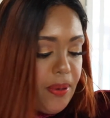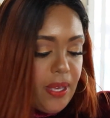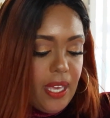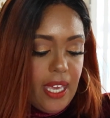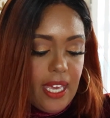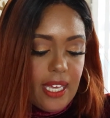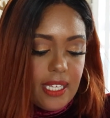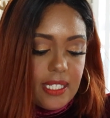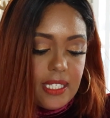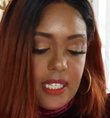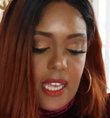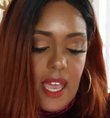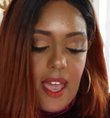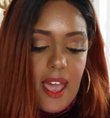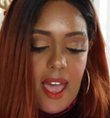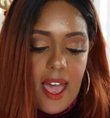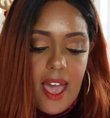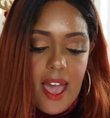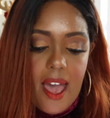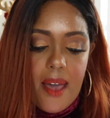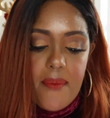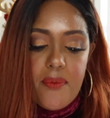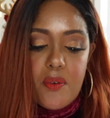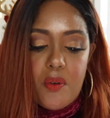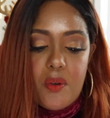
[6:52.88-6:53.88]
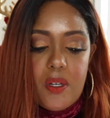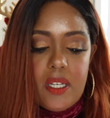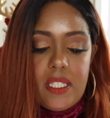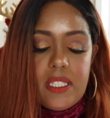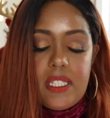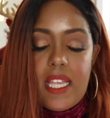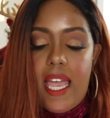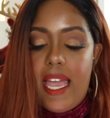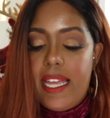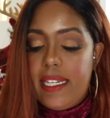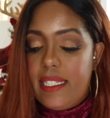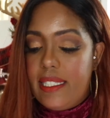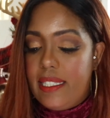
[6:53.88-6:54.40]
picked up
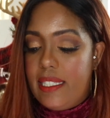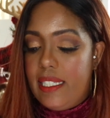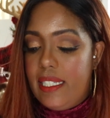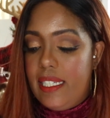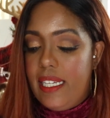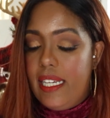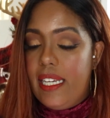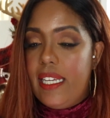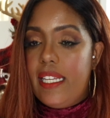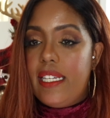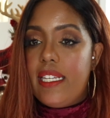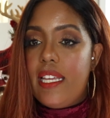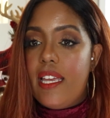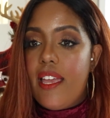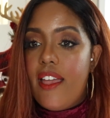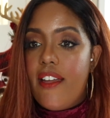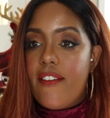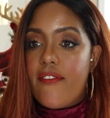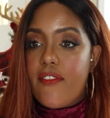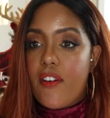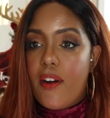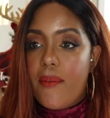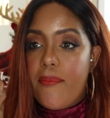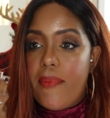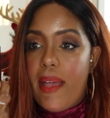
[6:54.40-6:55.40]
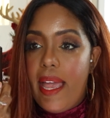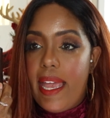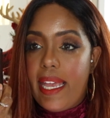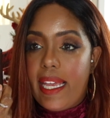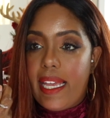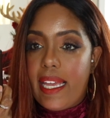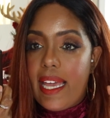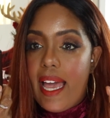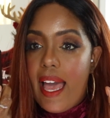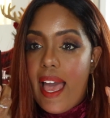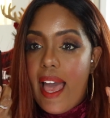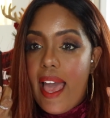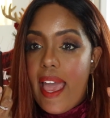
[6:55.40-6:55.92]
was I did for my
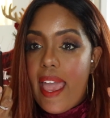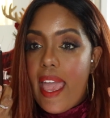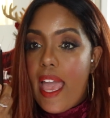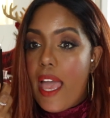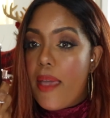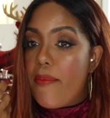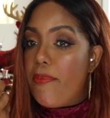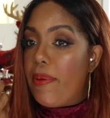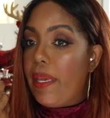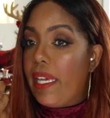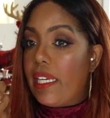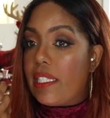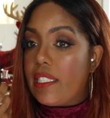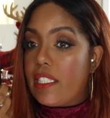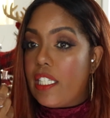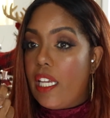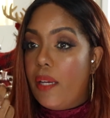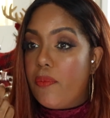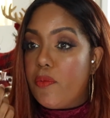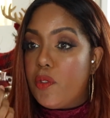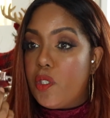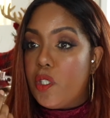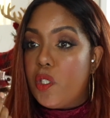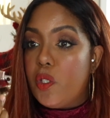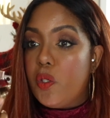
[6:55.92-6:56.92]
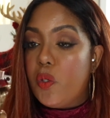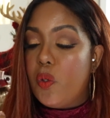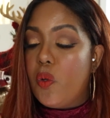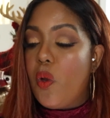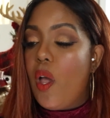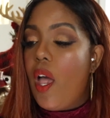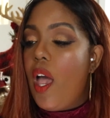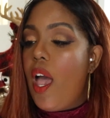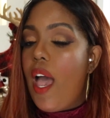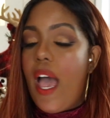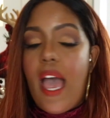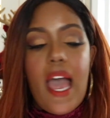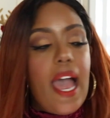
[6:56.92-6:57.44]
guy, I picked up two.
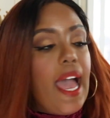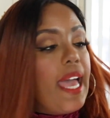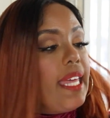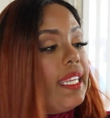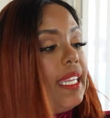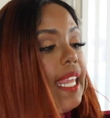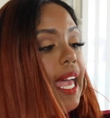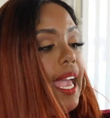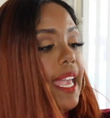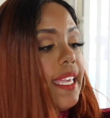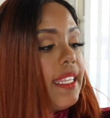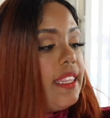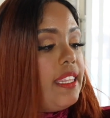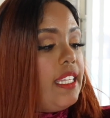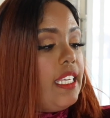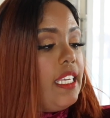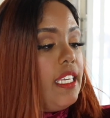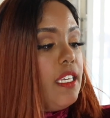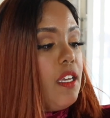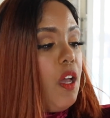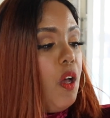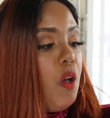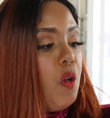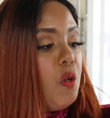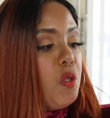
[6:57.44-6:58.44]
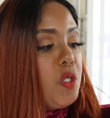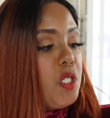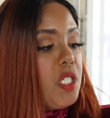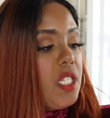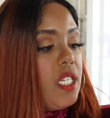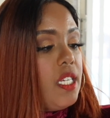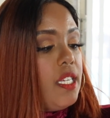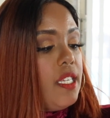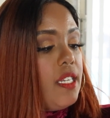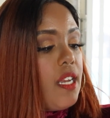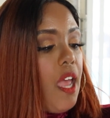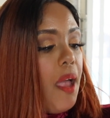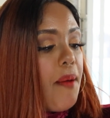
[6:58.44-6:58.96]
I like the
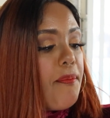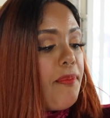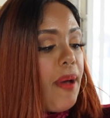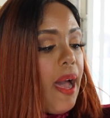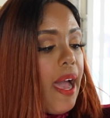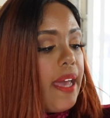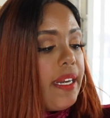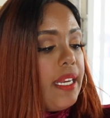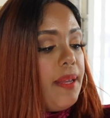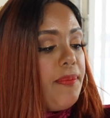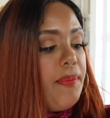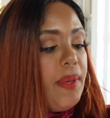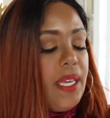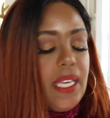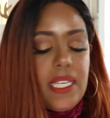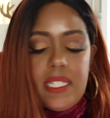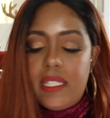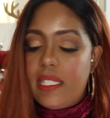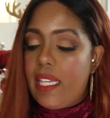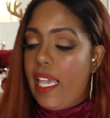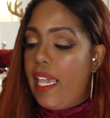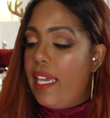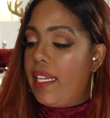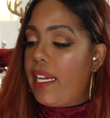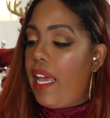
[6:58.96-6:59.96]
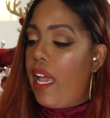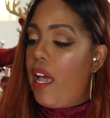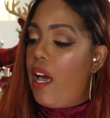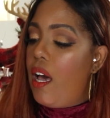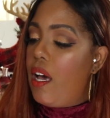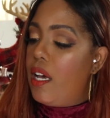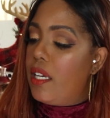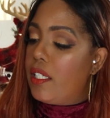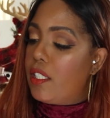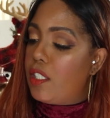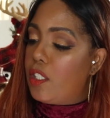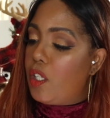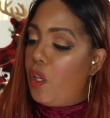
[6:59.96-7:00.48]
ocean body mask, and I
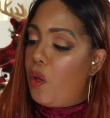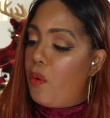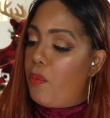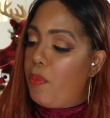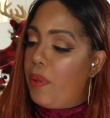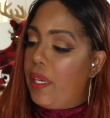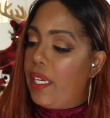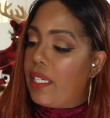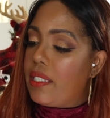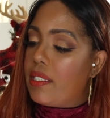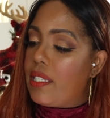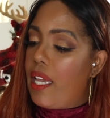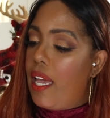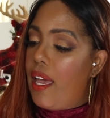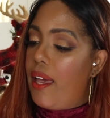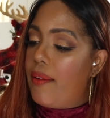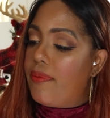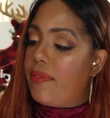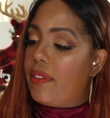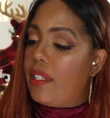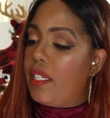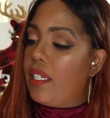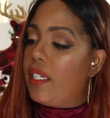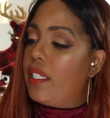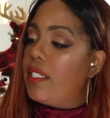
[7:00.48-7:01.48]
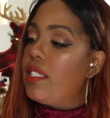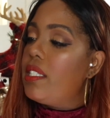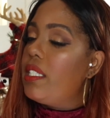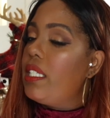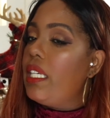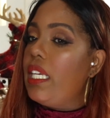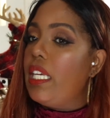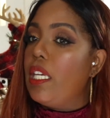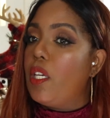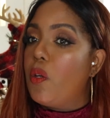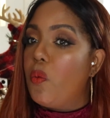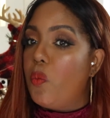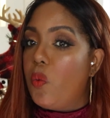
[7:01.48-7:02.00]
also picked up the
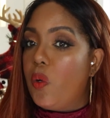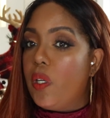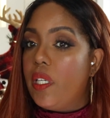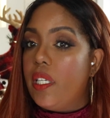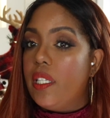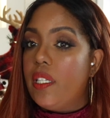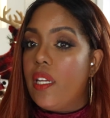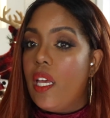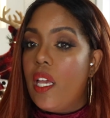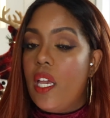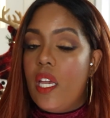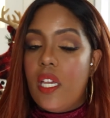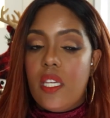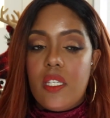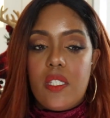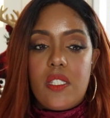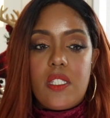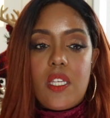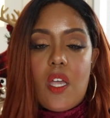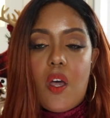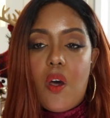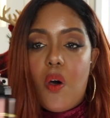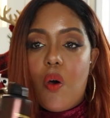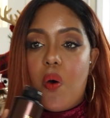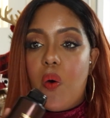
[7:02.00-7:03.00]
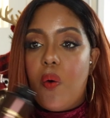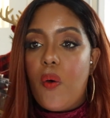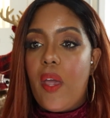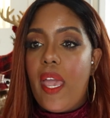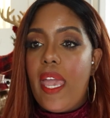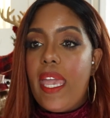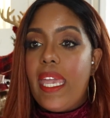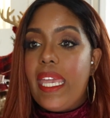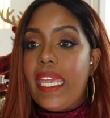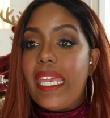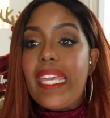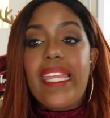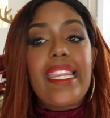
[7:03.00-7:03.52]
teak wood. So
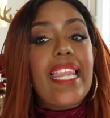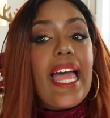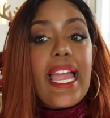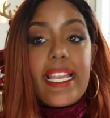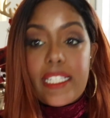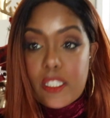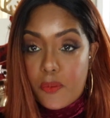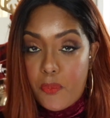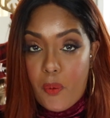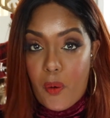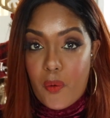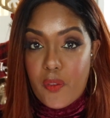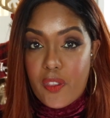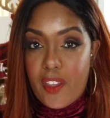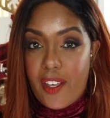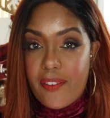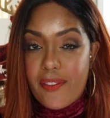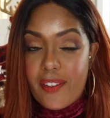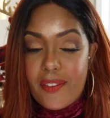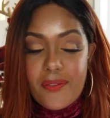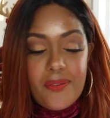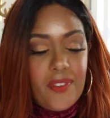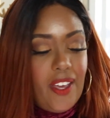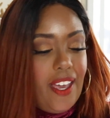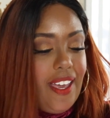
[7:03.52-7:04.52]
he likes both of them,